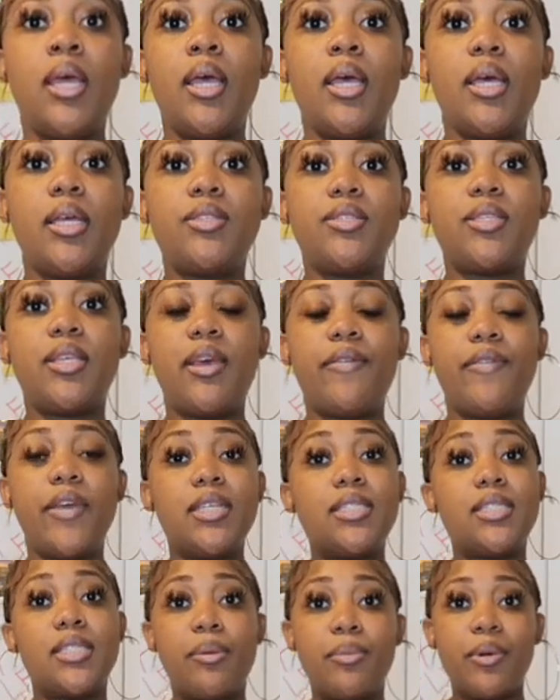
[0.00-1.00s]
It's giving
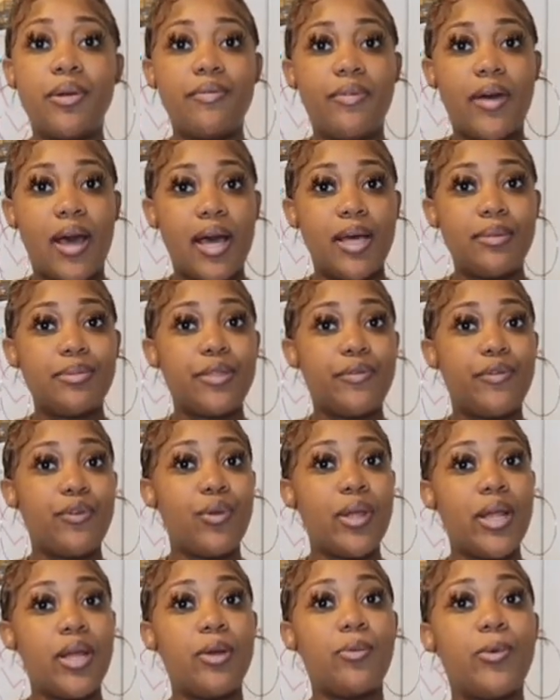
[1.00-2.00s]
summer vibes. If you
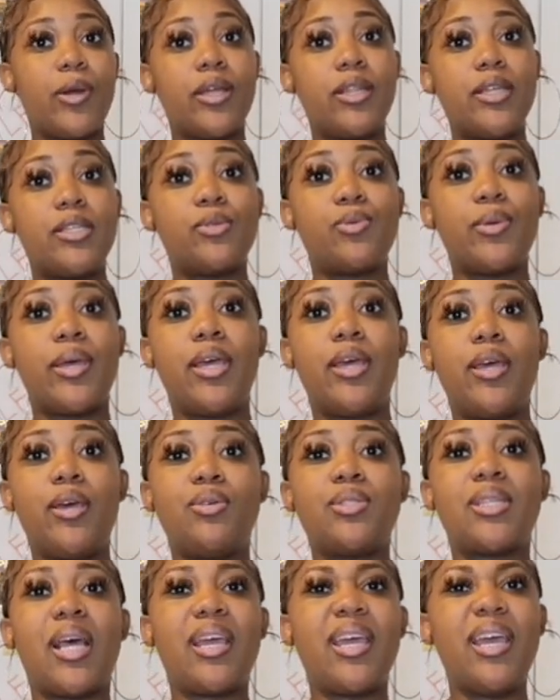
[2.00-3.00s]
wear this with
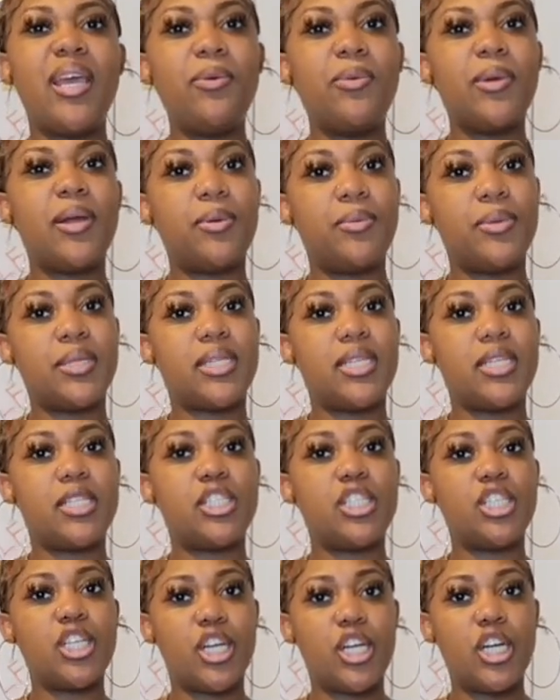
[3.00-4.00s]
heels, I can't wear it with this
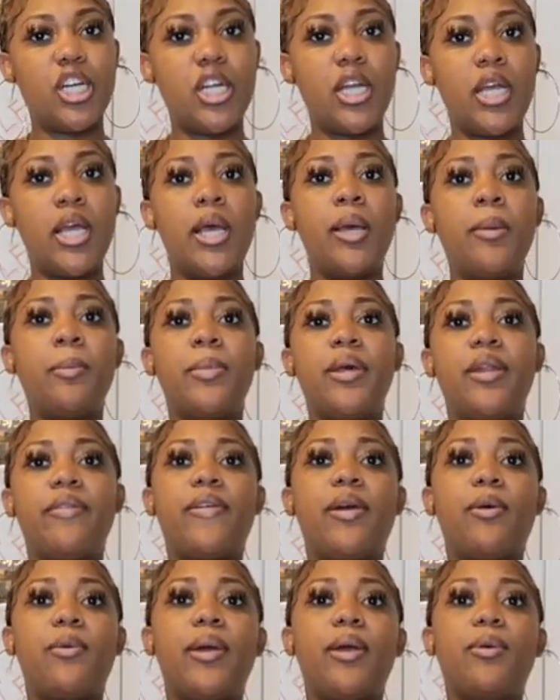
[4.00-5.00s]
shirt, but if
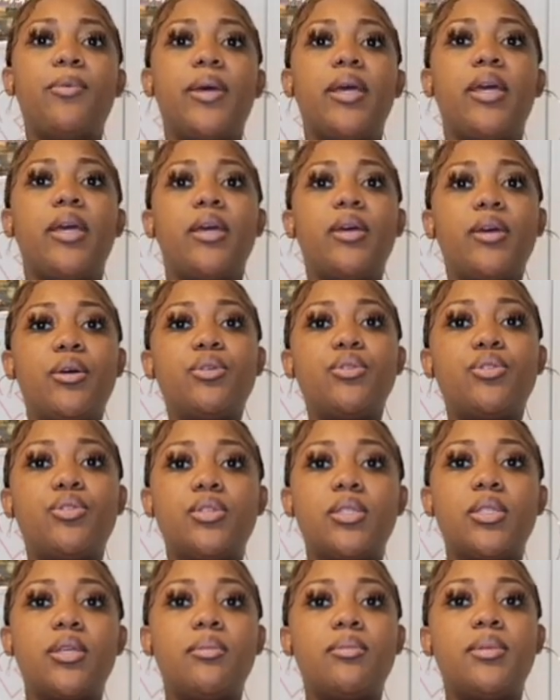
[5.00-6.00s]
I wear it with heels or
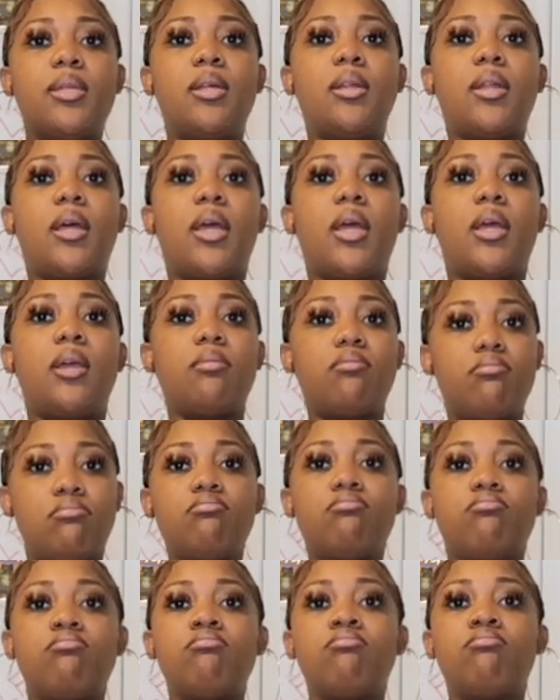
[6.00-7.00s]
something, like,
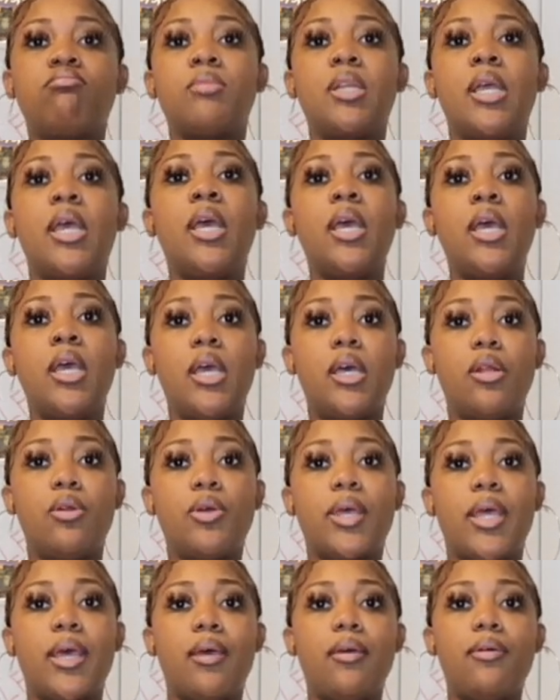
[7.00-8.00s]
it'll
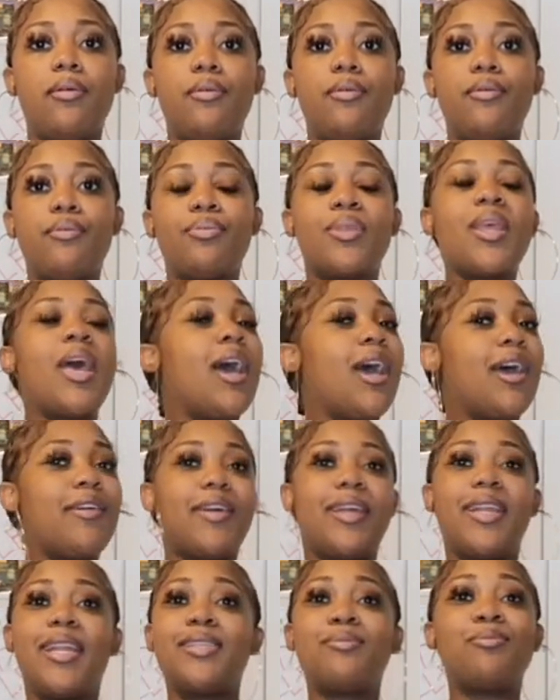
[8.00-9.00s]
give. All
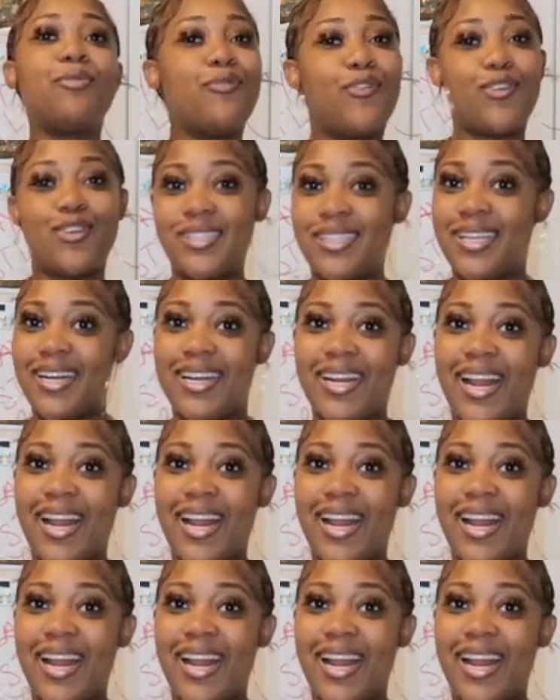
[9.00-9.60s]
right, let's move on to the